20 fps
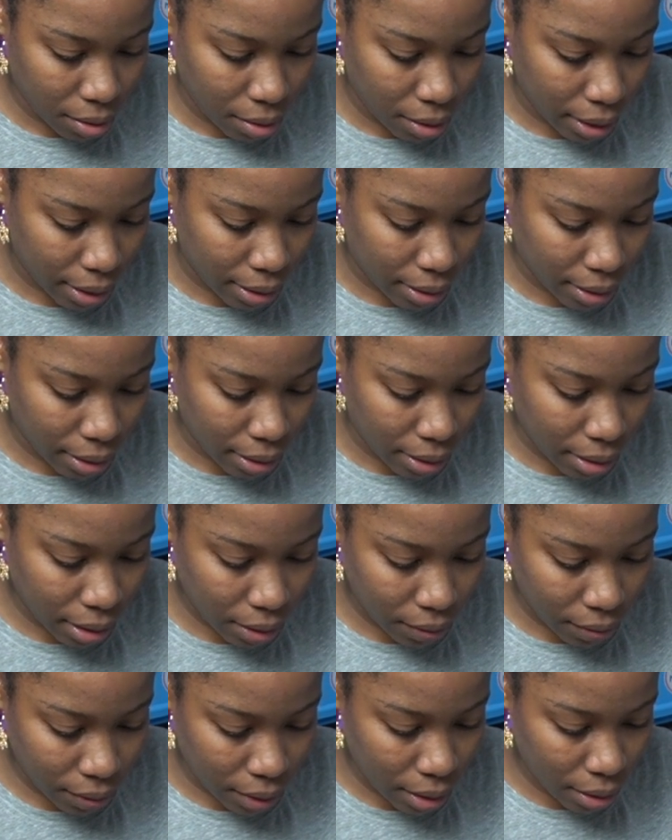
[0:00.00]
yes, this
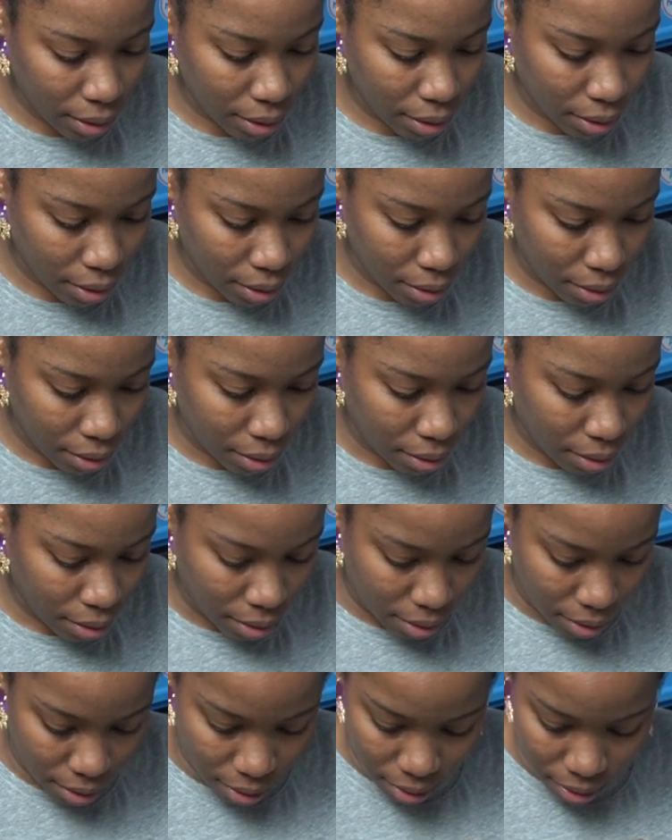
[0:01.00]
is for this,
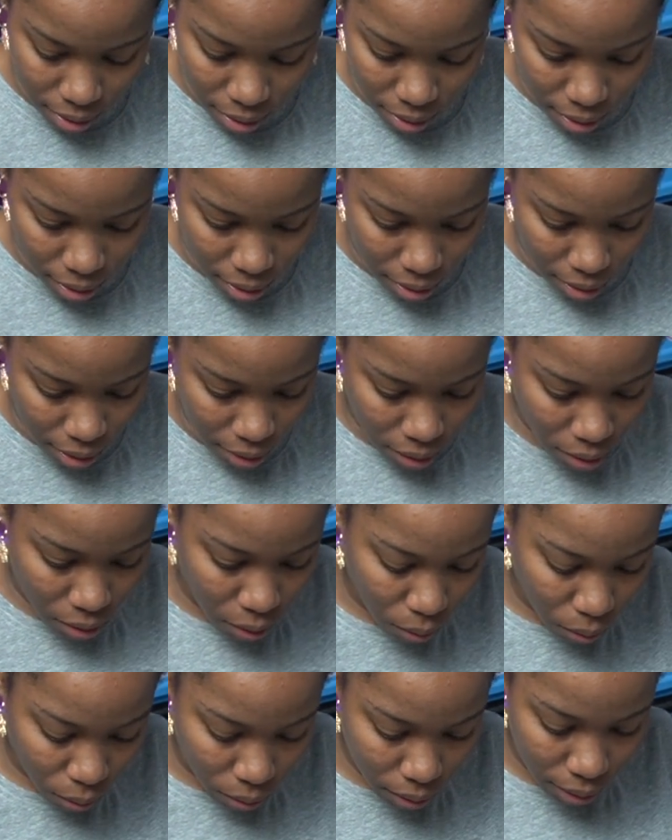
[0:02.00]
and this
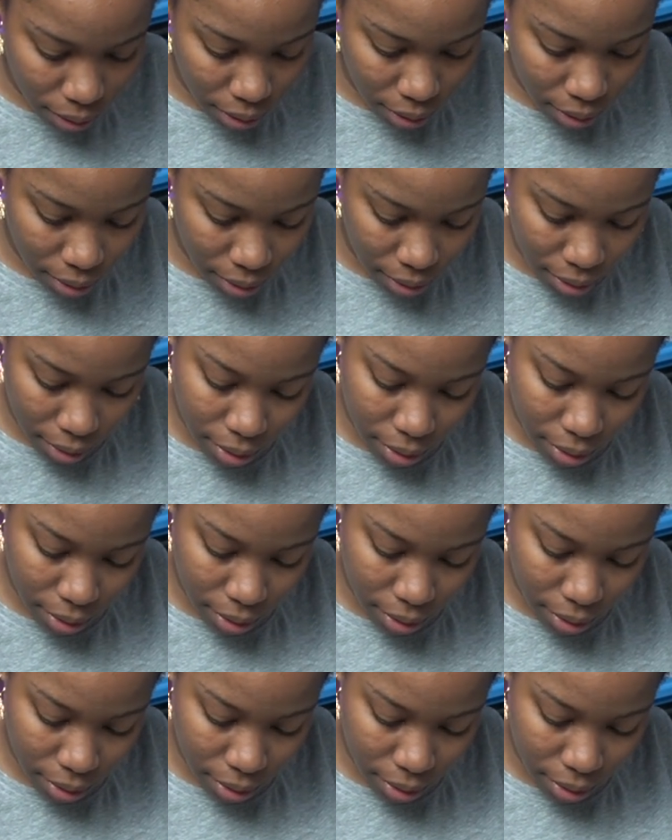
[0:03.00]
goes,